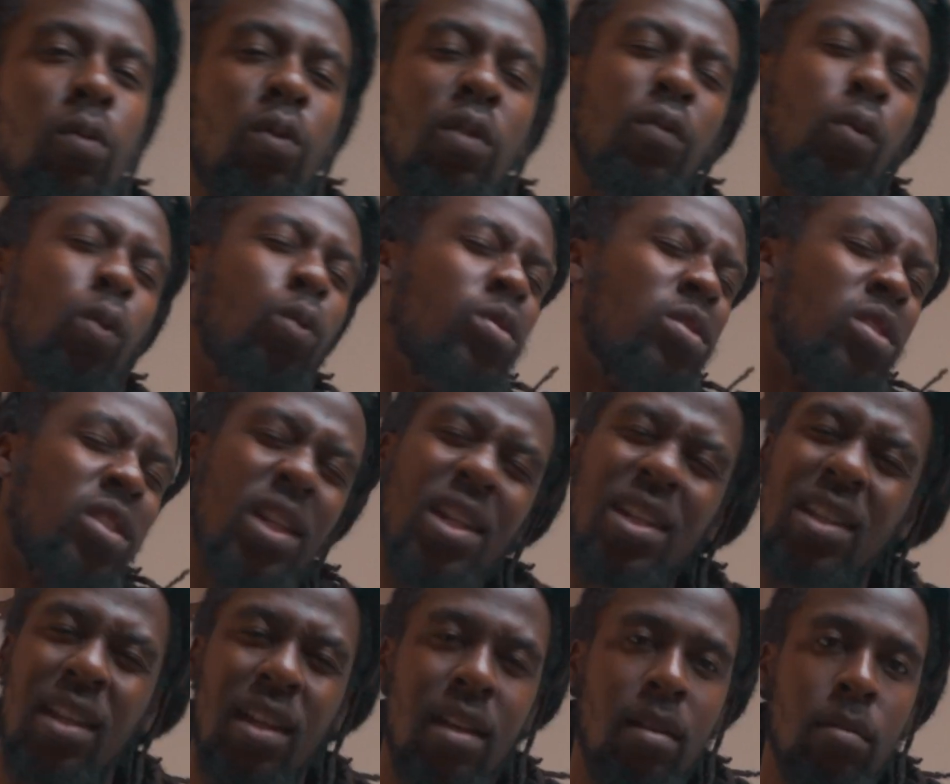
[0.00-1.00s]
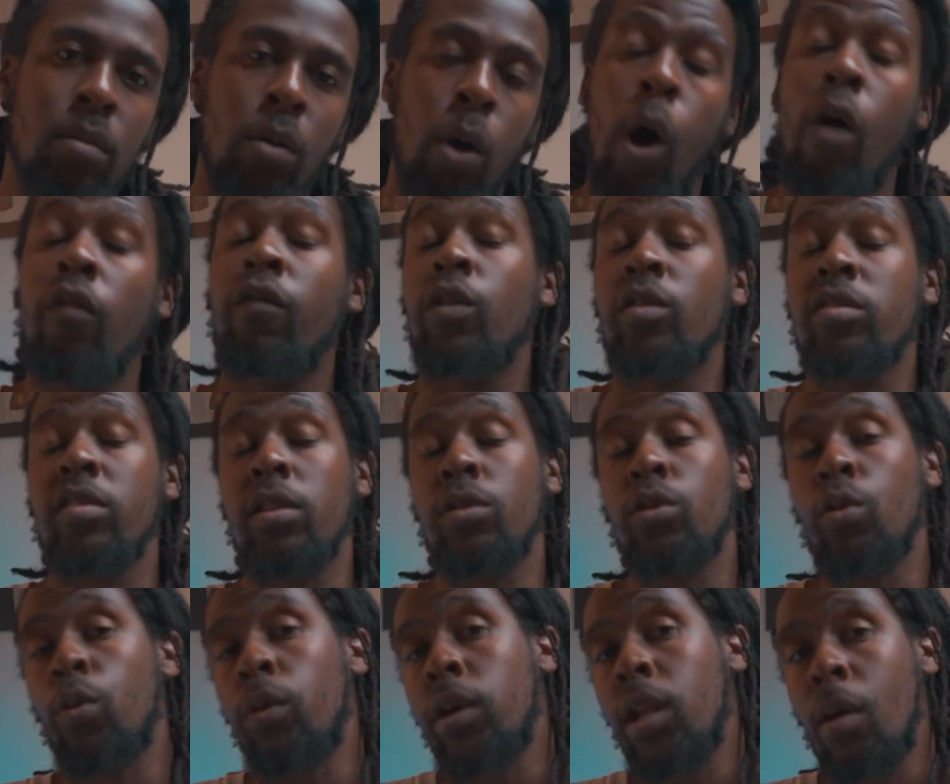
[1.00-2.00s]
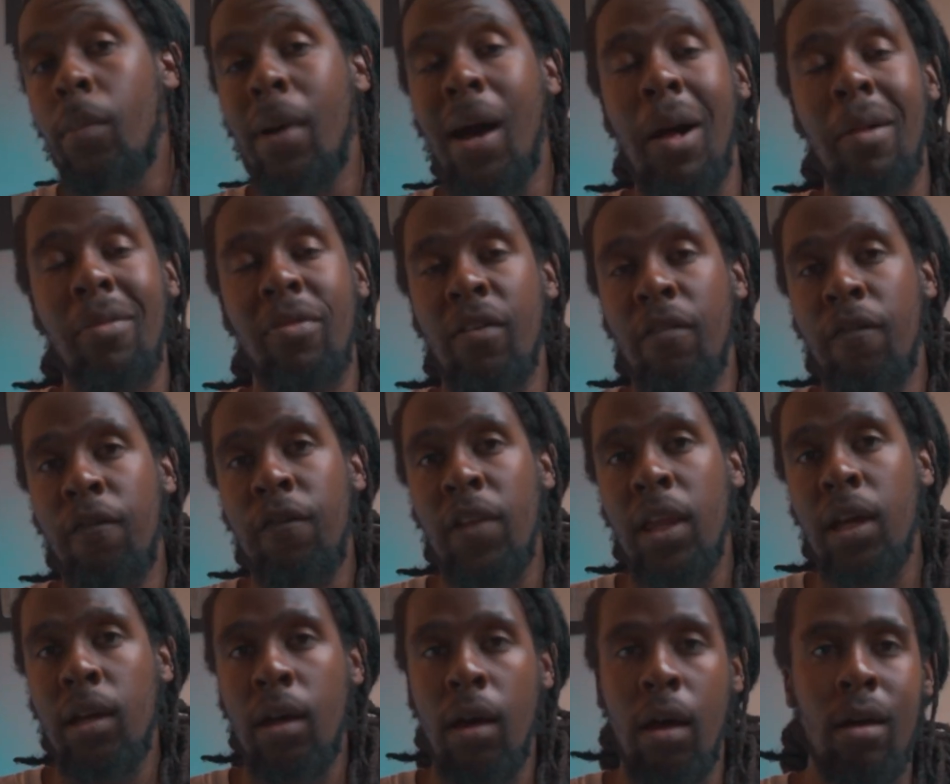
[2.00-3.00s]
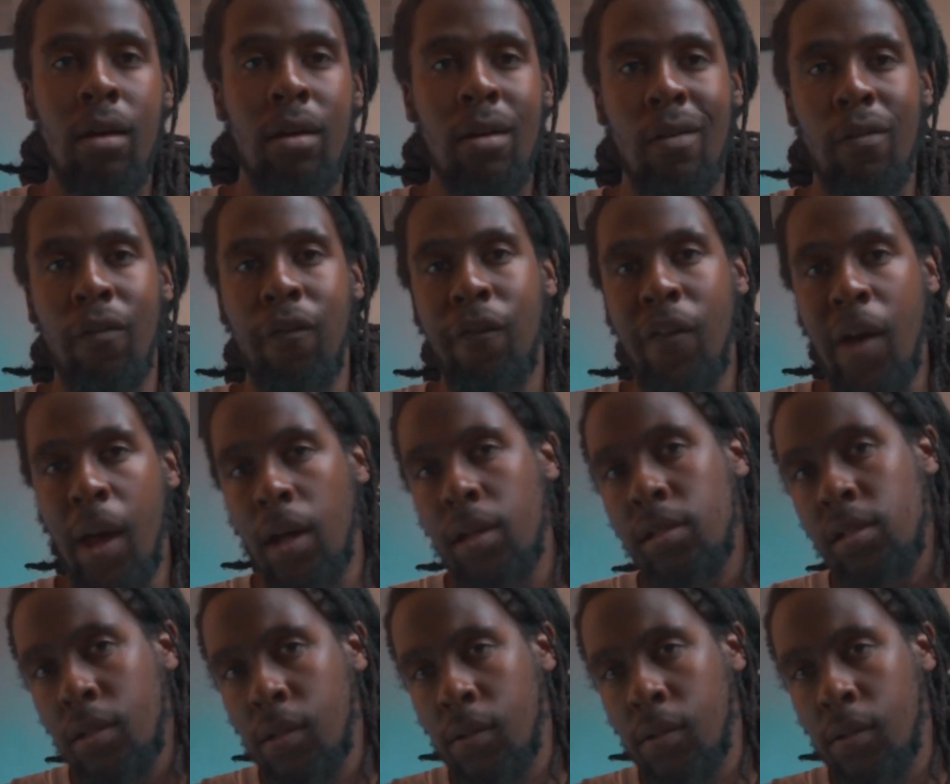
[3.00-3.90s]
We've all seen it, obviously talking about the flicker effect.